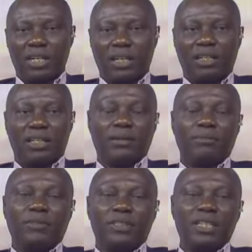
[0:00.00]
And
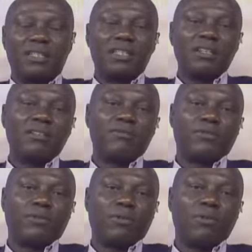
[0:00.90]
um, there is a need
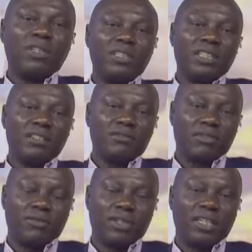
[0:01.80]
for urgent review.